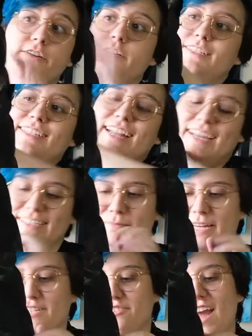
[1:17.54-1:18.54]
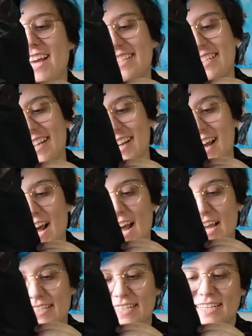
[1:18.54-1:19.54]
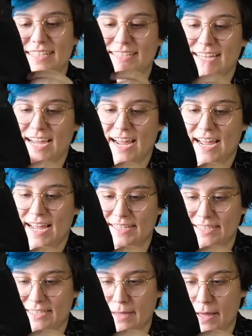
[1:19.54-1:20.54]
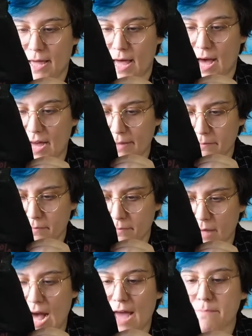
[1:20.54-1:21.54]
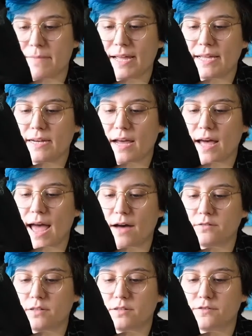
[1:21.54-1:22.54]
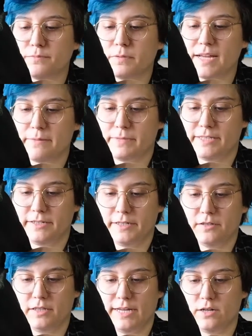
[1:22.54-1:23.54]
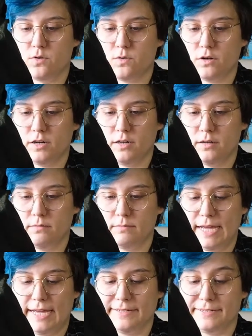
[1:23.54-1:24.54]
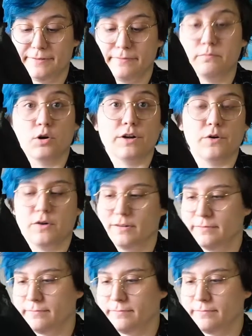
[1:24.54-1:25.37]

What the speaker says: because it has my address. It says, I'm made out of plant material like corn and more corn.